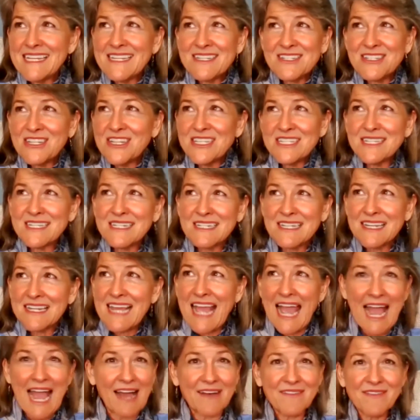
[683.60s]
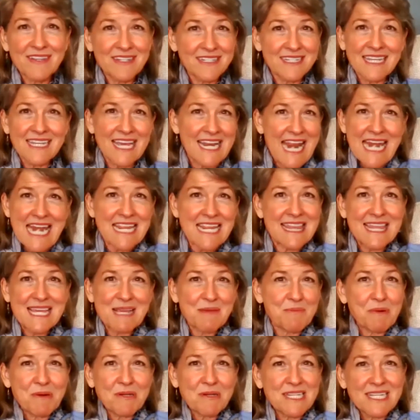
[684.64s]
she isn't having to get
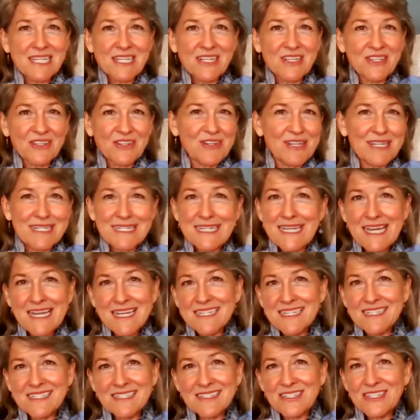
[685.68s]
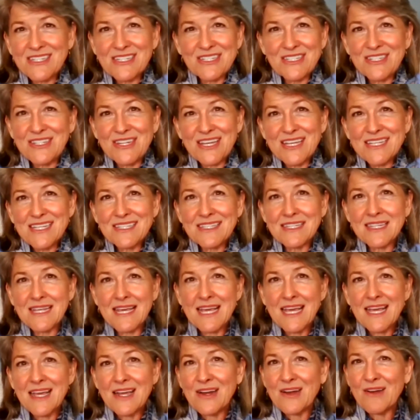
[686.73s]
anything particular and done. She's just,
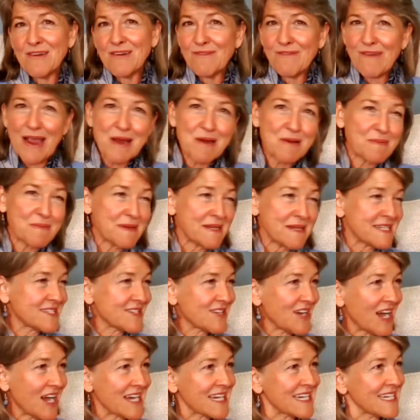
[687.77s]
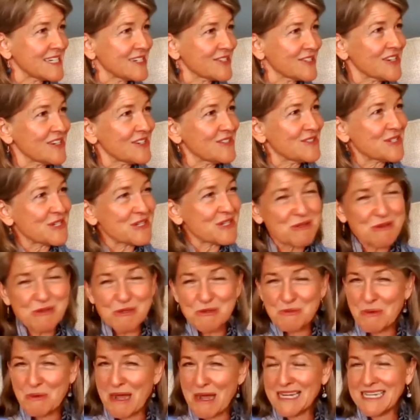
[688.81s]
her environment is talking to her, and she's
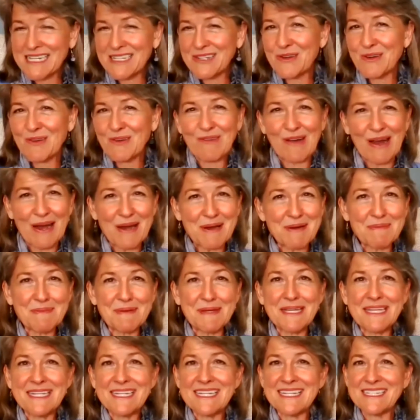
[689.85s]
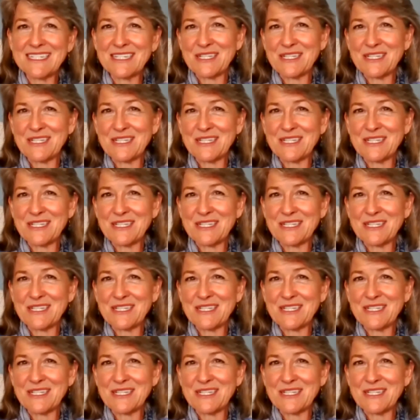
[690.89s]
responding to her environment, and